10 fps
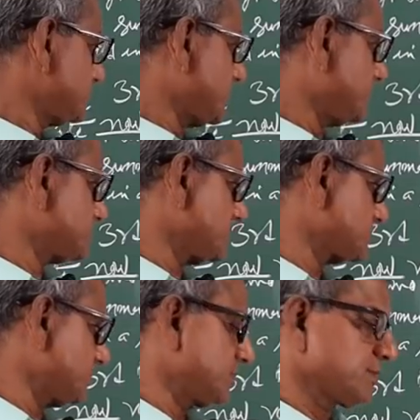that is the
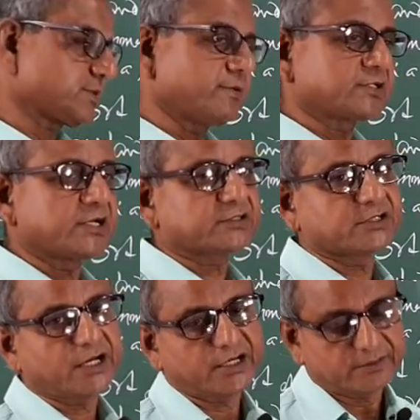
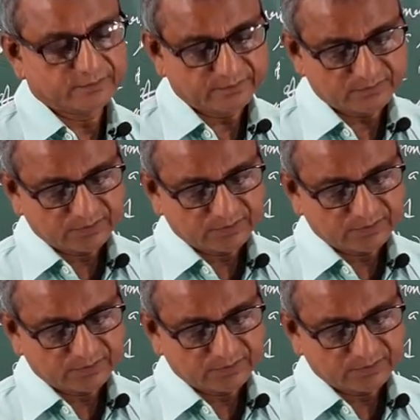1789,